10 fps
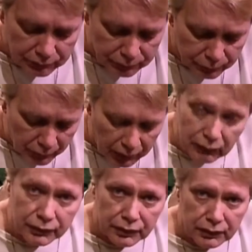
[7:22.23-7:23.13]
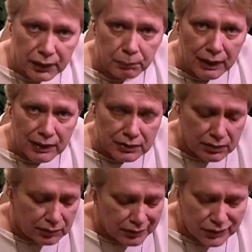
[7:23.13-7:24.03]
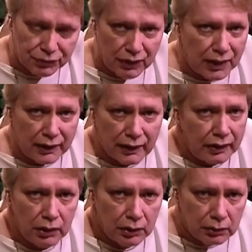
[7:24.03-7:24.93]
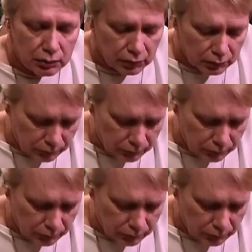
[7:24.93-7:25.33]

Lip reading: Whatever, get past it. It's Friday, you